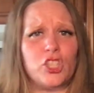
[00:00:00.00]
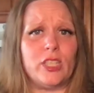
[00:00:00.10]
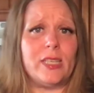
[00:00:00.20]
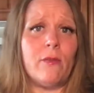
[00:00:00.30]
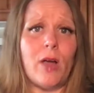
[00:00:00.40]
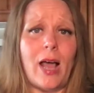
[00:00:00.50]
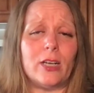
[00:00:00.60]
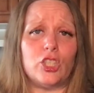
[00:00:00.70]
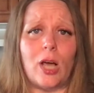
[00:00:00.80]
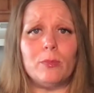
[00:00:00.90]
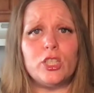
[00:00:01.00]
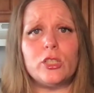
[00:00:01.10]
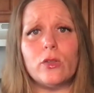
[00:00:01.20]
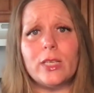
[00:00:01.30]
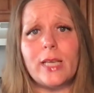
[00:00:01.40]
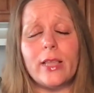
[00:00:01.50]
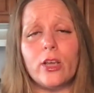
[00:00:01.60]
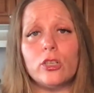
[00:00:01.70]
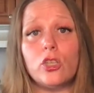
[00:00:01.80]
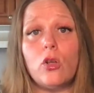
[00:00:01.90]
She's never had a job. She's only 10
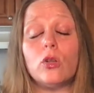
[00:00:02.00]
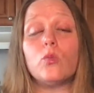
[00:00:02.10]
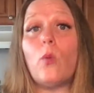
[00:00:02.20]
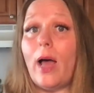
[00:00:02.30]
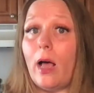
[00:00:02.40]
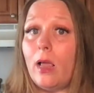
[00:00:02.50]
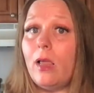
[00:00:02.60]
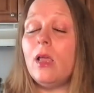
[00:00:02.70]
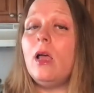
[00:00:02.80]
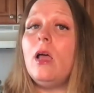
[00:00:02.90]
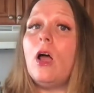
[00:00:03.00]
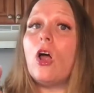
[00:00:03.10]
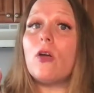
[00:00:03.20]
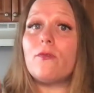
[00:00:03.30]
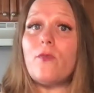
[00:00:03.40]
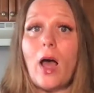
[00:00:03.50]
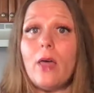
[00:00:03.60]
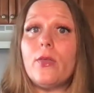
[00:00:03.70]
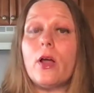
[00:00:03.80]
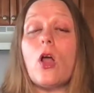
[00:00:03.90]
years old. Well, her
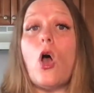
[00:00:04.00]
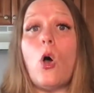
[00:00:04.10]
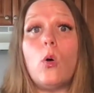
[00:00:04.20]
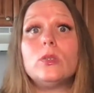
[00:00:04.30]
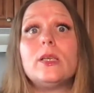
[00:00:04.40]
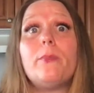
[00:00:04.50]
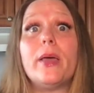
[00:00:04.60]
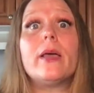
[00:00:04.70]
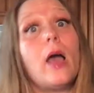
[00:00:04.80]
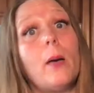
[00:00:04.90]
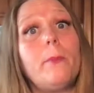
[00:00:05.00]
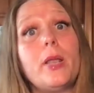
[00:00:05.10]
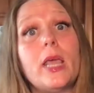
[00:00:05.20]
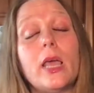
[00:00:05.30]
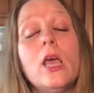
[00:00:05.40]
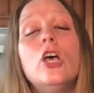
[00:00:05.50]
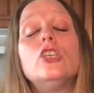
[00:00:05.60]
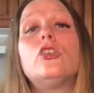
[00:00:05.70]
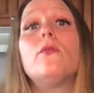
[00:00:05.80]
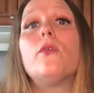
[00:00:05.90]
father owns a big company.
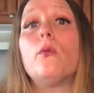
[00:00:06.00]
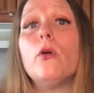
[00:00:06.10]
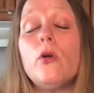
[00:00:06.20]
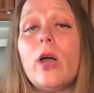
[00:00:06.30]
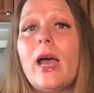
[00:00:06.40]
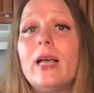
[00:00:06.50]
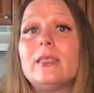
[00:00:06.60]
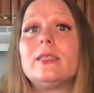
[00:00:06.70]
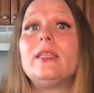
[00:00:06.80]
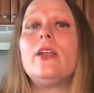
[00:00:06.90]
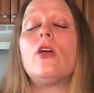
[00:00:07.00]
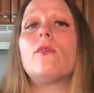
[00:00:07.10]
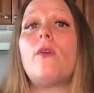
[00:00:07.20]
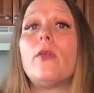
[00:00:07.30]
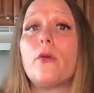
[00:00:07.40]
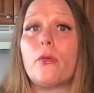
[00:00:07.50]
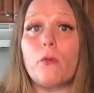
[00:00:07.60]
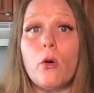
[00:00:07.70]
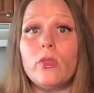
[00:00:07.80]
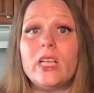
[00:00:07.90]
So Veruca has seen her father
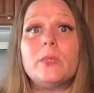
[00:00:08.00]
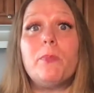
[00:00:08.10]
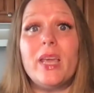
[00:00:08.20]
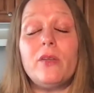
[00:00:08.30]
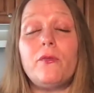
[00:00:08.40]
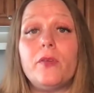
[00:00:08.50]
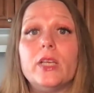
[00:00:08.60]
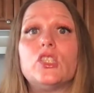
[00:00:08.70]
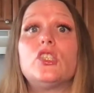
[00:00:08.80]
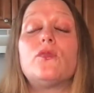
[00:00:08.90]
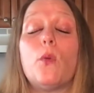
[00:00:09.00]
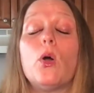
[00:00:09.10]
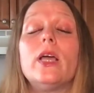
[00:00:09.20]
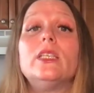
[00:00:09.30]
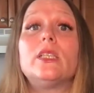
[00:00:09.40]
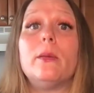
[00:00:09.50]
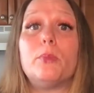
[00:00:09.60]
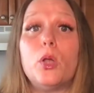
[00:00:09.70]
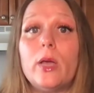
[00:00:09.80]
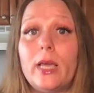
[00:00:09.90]
throw these bean feasts for his
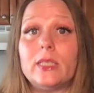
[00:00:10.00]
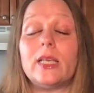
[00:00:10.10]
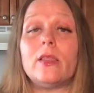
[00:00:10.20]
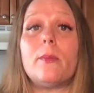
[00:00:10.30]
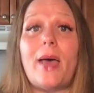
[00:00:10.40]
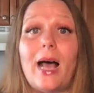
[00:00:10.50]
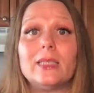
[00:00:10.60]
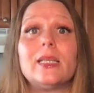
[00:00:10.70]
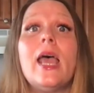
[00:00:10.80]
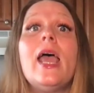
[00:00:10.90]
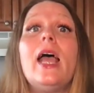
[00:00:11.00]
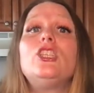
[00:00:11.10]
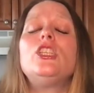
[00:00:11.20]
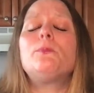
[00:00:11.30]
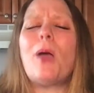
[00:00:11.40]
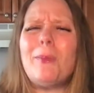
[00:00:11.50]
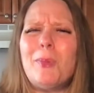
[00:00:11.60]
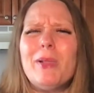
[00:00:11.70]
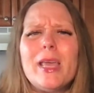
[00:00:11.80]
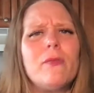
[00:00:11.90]
employees in the past, and she's
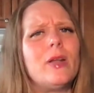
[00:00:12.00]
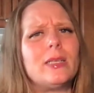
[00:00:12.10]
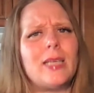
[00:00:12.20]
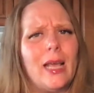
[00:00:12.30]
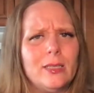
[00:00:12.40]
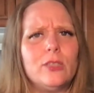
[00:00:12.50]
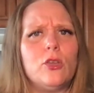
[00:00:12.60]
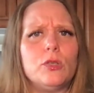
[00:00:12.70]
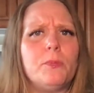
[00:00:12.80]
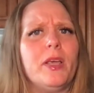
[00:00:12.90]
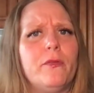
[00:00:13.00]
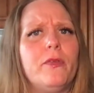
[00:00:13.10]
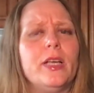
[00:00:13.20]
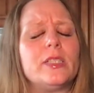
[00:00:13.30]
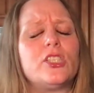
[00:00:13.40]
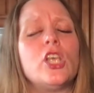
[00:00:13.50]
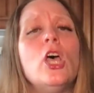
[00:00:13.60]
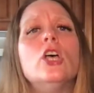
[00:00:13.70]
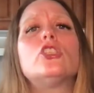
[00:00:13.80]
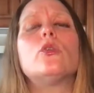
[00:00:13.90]
probably even attended those bean feasts.
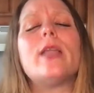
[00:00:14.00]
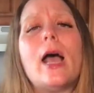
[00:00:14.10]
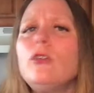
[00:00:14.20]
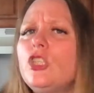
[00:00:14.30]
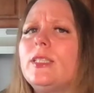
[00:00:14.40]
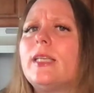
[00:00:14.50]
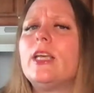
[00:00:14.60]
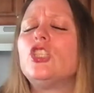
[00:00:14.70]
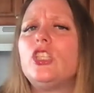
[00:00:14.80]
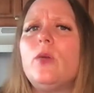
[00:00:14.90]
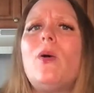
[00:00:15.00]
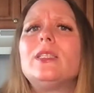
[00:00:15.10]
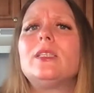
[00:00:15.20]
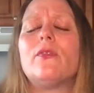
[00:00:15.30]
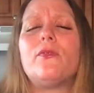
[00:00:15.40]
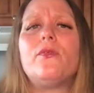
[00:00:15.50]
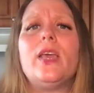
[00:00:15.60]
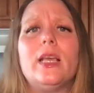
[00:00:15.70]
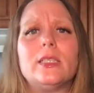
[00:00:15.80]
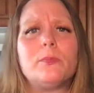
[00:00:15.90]
So now she's saying she wants a
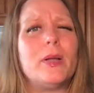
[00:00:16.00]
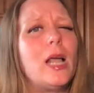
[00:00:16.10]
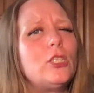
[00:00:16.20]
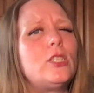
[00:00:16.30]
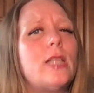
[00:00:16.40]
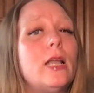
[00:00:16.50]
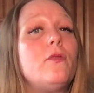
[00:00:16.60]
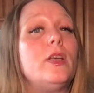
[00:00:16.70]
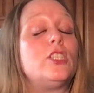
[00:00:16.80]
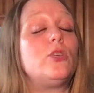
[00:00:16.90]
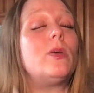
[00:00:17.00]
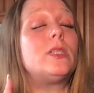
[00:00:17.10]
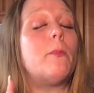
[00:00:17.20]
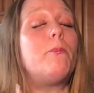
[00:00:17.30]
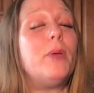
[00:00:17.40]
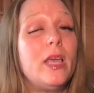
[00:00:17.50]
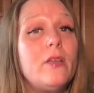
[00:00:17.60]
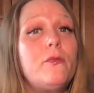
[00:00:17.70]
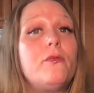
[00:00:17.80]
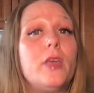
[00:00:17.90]
feast, but not just any feast. She wants a
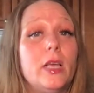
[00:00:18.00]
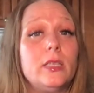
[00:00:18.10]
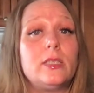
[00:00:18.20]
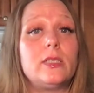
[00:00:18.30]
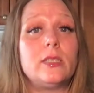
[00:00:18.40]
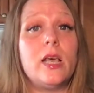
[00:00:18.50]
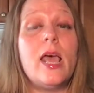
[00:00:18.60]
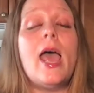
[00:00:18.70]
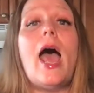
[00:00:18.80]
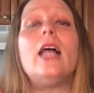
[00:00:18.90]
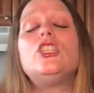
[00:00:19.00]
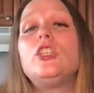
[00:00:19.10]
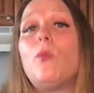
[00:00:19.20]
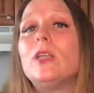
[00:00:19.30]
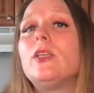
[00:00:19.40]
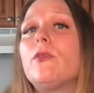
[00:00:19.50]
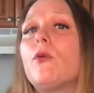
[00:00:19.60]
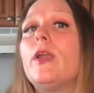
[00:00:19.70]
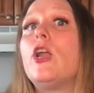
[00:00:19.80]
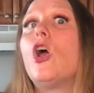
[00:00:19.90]
bean feast, and she wants it
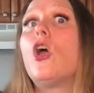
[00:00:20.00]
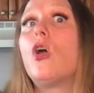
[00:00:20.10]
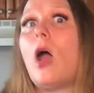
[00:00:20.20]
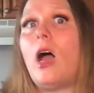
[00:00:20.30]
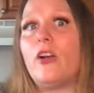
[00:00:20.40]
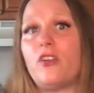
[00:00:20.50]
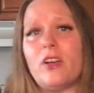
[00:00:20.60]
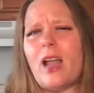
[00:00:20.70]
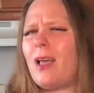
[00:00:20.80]
thrown in her honor.